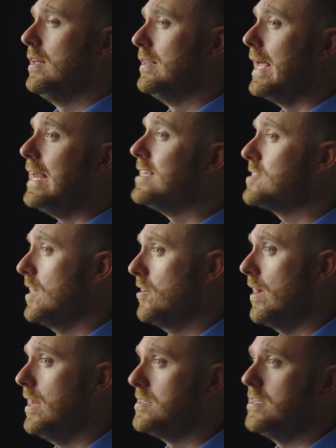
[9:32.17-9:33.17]
latest and
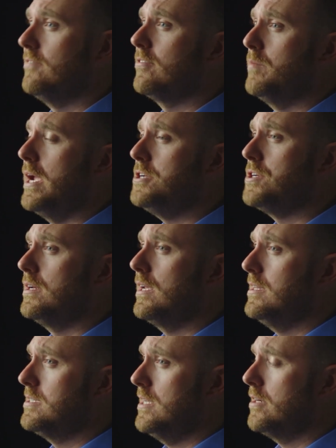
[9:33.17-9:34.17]
greatest information,
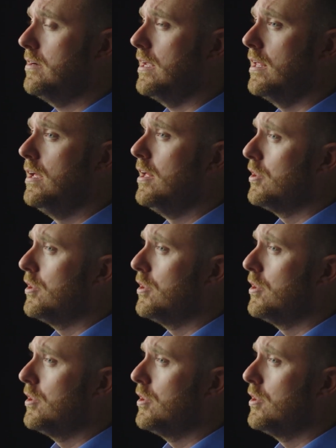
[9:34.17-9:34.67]
considering